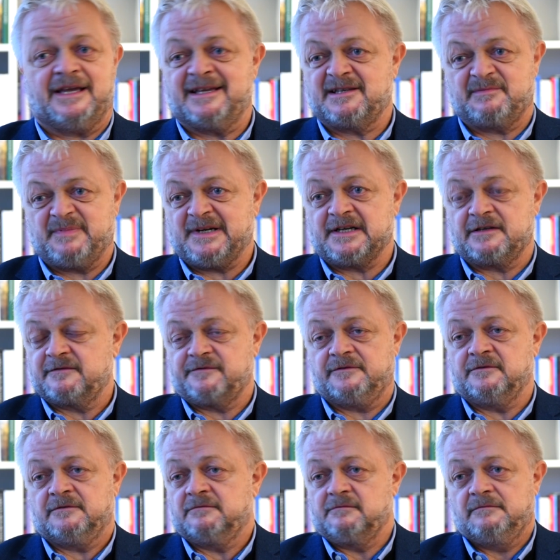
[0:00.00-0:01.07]
as part of
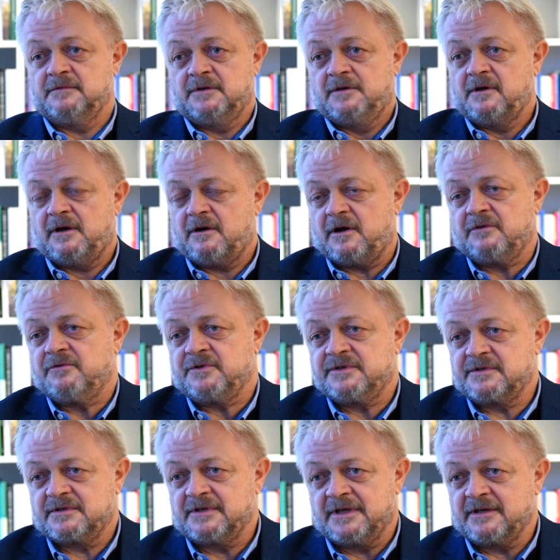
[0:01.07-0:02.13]
a
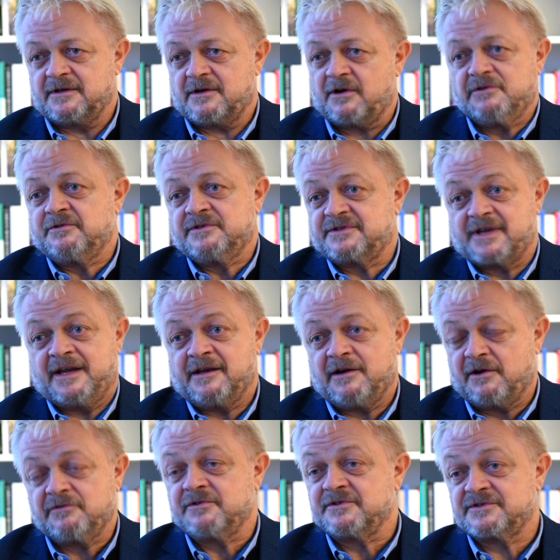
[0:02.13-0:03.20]

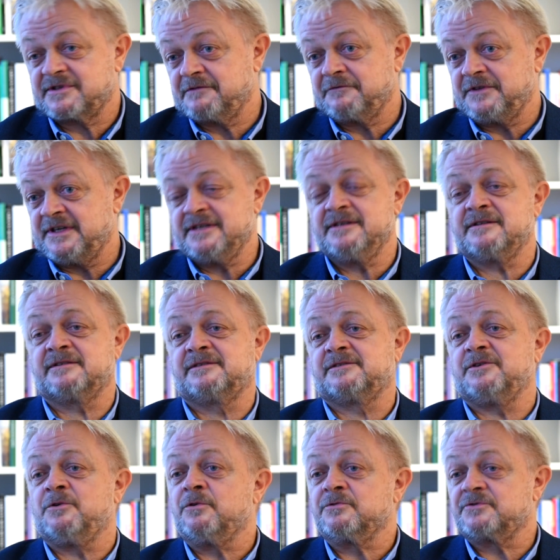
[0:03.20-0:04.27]
hundreds of
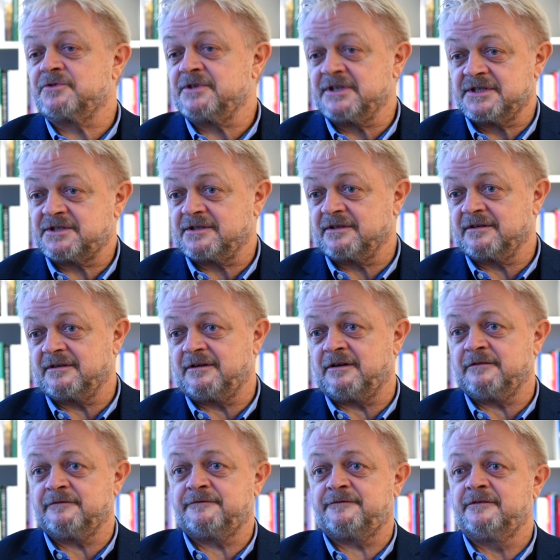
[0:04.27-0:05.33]
years old tradition
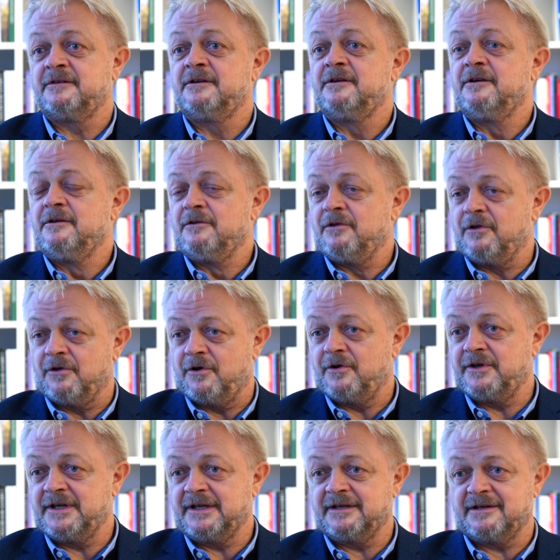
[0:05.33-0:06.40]
of
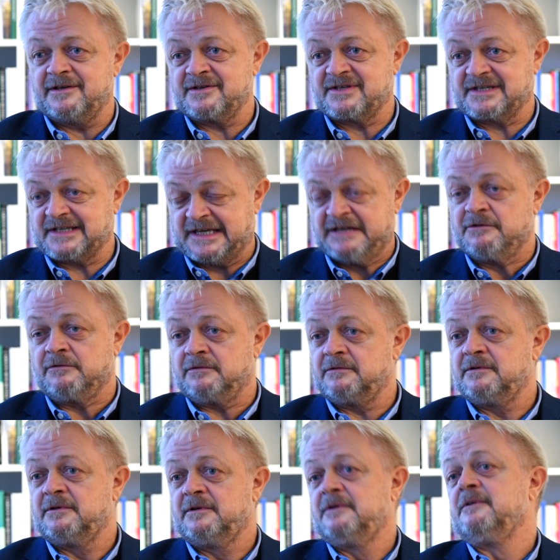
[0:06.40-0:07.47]
learning a skill
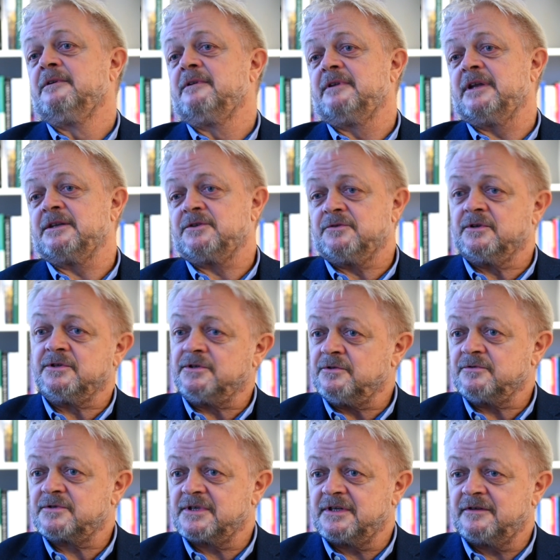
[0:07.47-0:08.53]
that you're
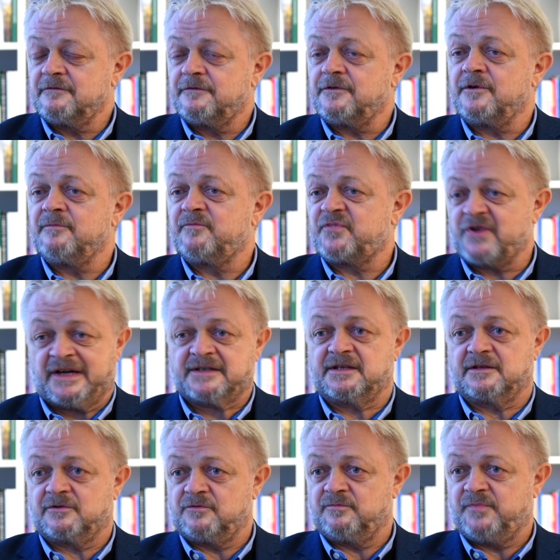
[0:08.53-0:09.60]
using for
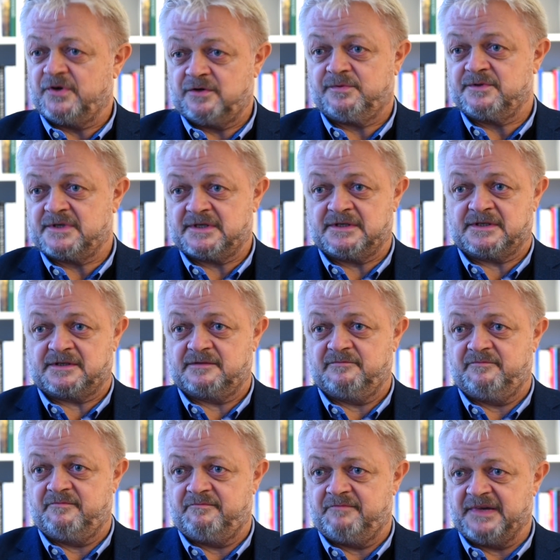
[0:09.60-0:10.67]
practical purposes.
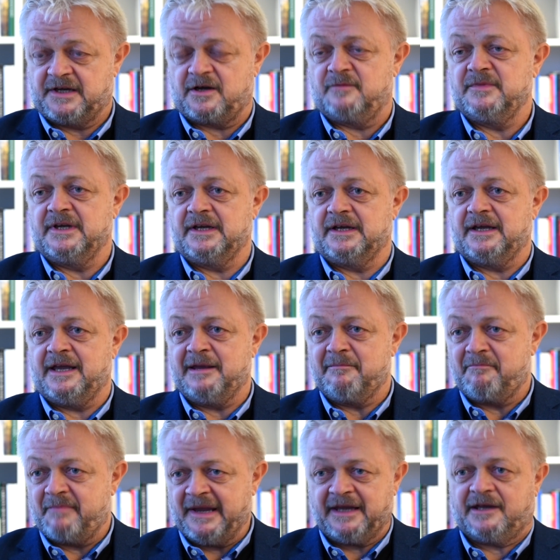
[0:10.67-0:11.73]
Becoming a
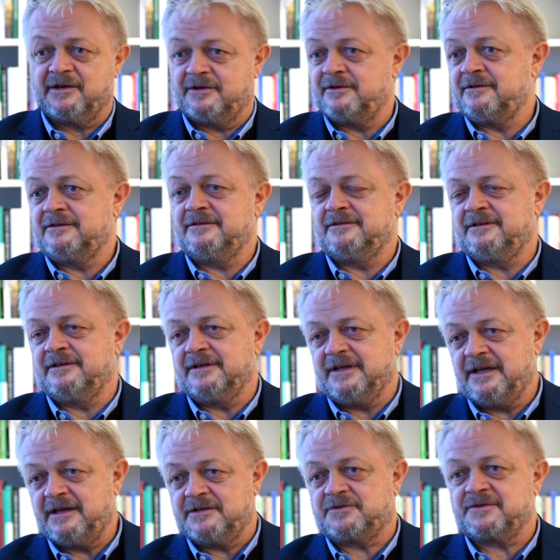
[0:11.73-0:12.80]
baker, a
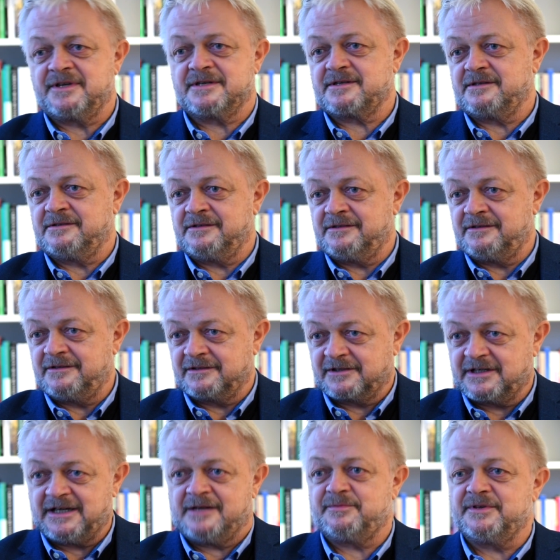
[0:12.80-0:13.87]
hairdresser, a
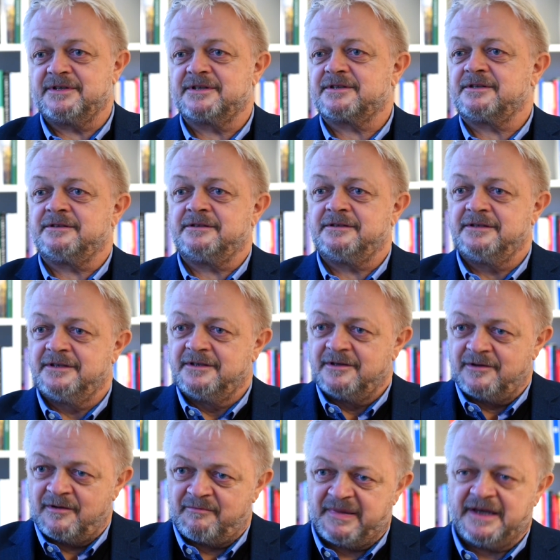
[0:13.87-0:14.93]
carpenter,
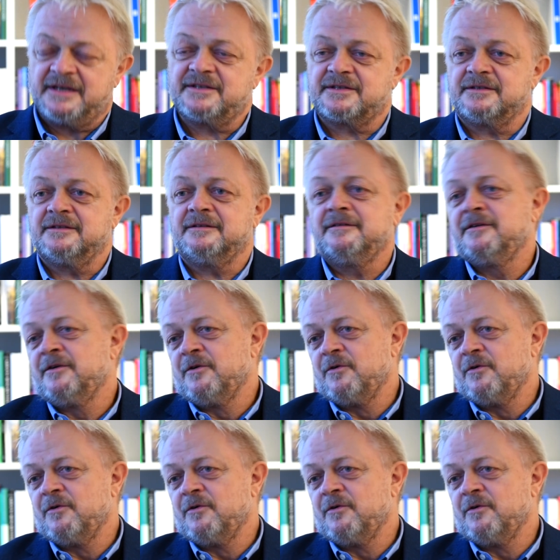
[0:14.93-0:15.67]
a painter,